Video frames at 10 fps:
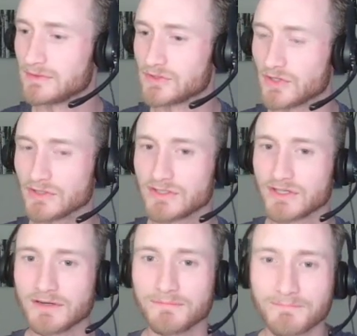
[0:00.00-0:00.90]
Church.
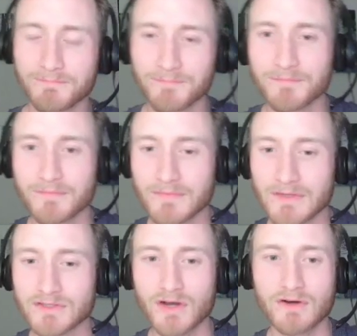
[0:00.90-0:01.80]

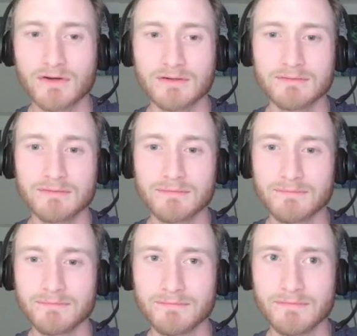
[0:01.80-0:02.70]
Okay. So the
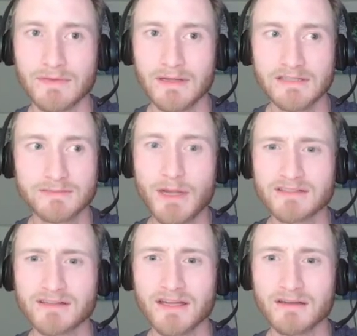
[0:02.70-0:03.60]
Moonies are a South
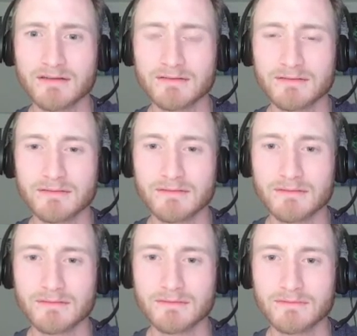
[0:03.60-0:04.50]
Grand cult, a, right?
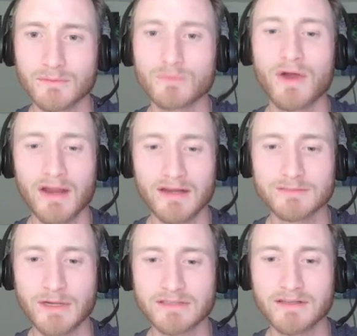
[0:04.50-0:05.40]
And Unitarians right, are
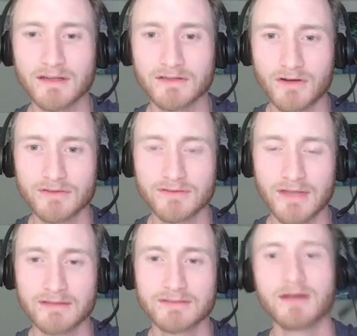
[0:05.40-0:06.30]
people who believe that
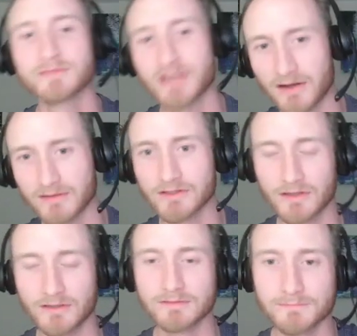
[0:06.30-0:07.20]
that comes out of a
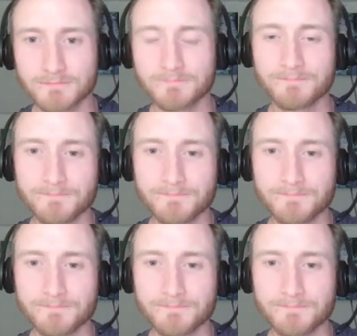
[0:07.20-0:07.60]
cult. Yeah.